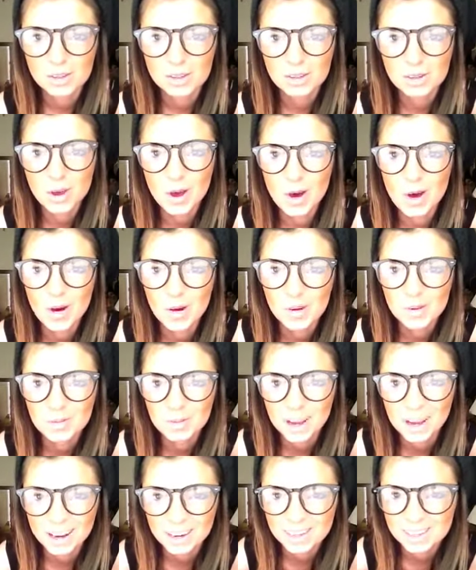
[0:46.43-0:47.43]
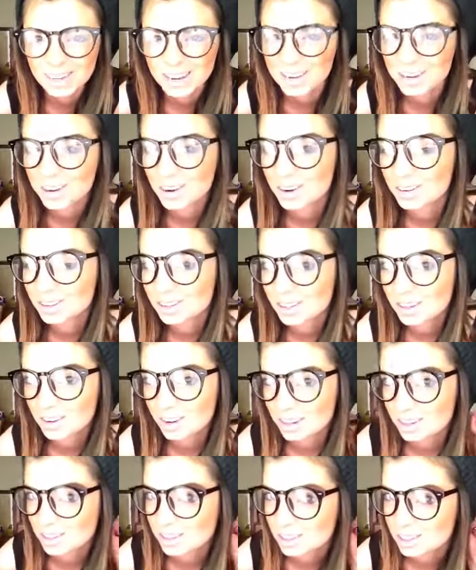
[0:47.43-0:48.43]
So my hair's kind of gross, so
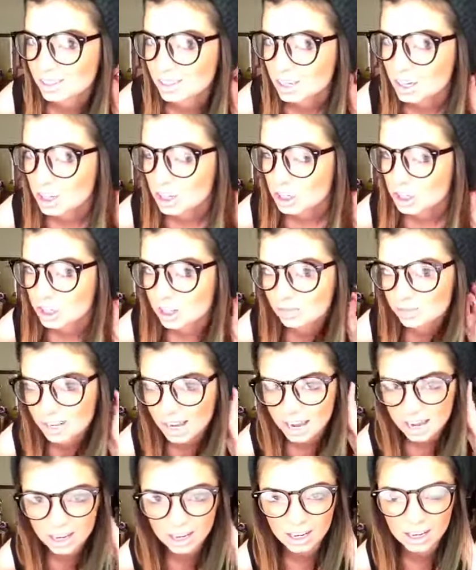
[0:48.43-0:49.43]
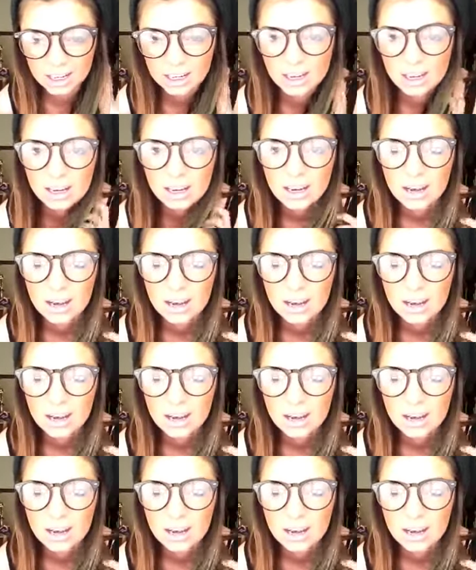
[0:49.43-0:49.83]
I just shoved a hat on.